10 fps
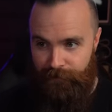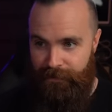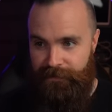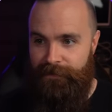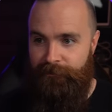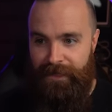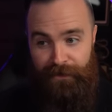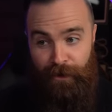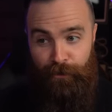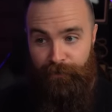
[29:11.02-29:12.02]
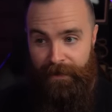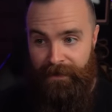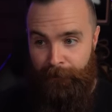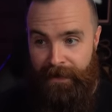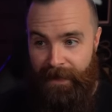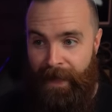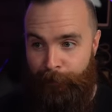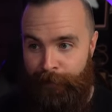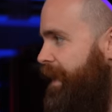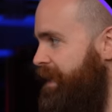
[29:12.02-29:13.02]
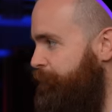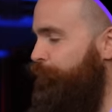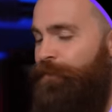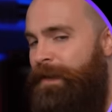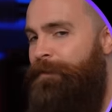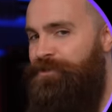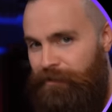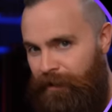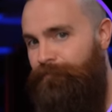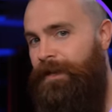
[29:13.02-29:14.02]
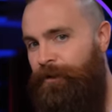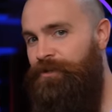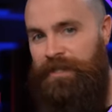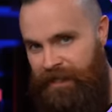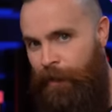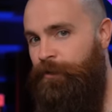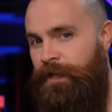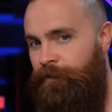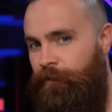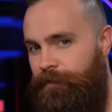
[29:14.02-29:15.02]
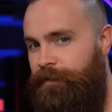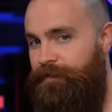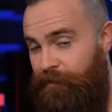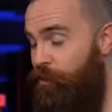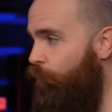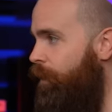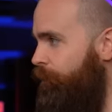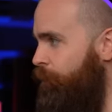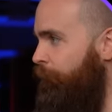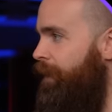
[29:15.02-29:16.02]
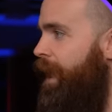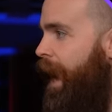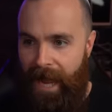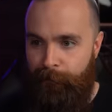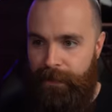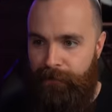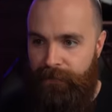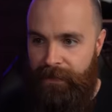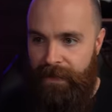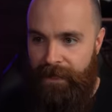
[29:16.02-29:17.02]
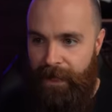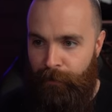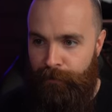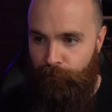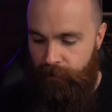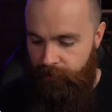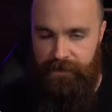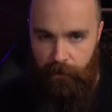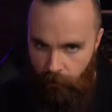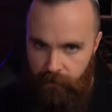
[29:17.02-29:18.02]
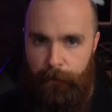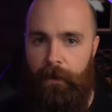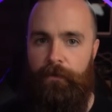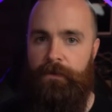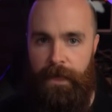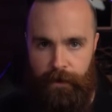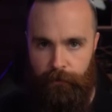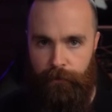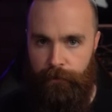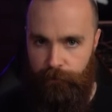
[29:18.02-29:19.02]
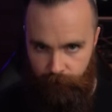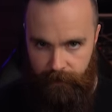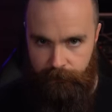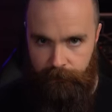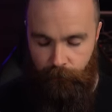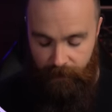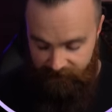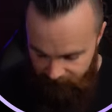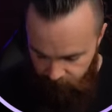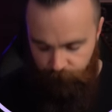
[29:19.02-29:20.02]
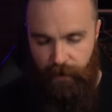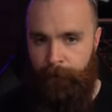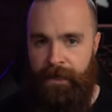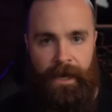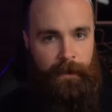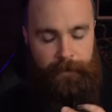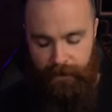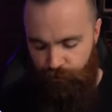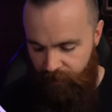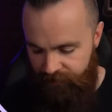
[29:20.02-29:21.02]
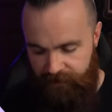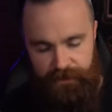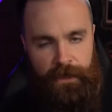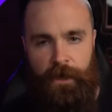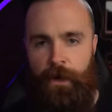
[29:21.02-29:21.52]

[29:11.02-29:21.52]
for this, and Docker finally made it happen. And it's pretty much a love letter to networking nerds, so you're welcome. I P V LAN L three is all about layer three. And when I say layer three, I mean I P addresses,